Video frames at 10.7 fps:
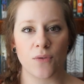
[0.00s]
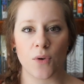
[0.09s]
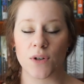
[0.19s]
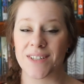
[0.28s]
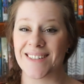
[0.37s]
Of
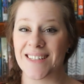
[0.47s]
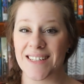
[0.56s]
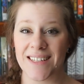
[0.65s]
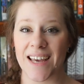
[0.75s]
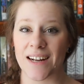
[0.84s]
course, I
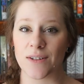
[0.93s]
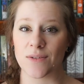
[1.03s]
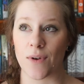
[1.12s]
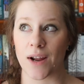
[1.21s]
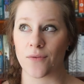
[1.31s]
didn't get it
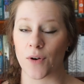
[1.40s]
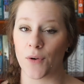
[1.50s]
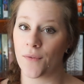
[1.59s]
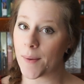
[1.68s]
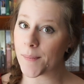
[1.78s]
read for
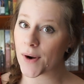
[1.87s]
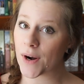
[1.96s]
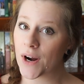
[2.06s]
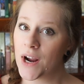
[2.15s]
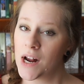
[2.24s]

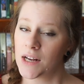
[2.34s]
November,